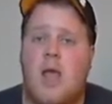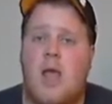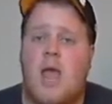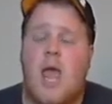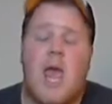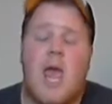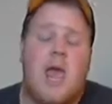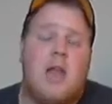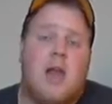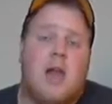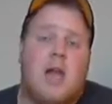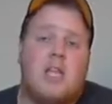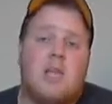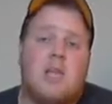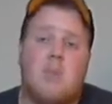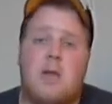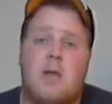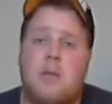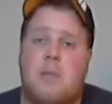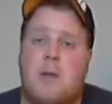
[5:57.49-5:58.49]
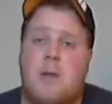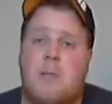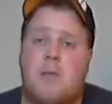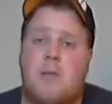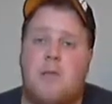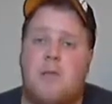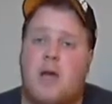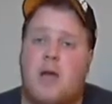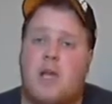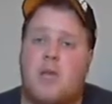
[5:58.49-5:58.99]
And not too many
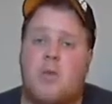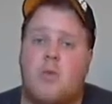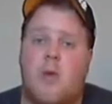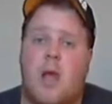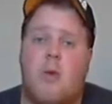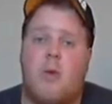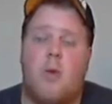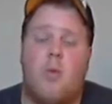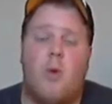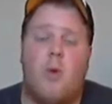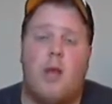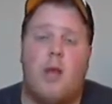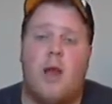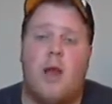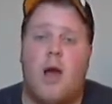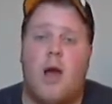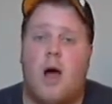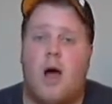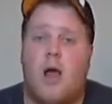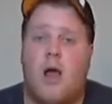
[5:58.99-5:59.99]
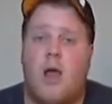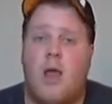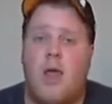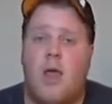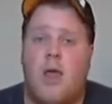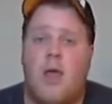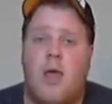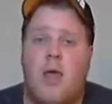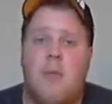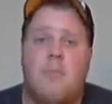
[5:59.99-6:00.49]
people thought Duran would win at all.
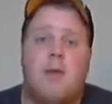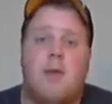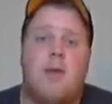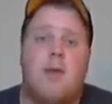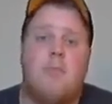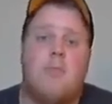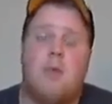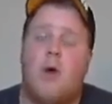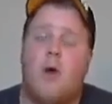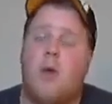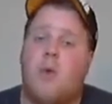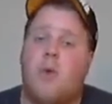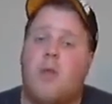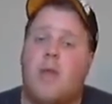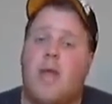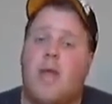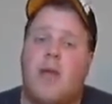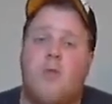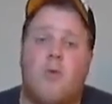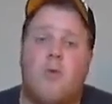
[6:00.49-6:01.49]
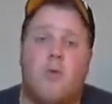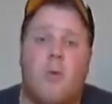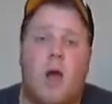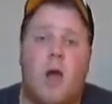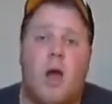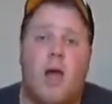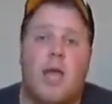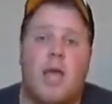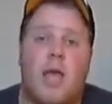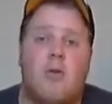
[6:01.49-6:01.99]
But boy, were they ever wrong.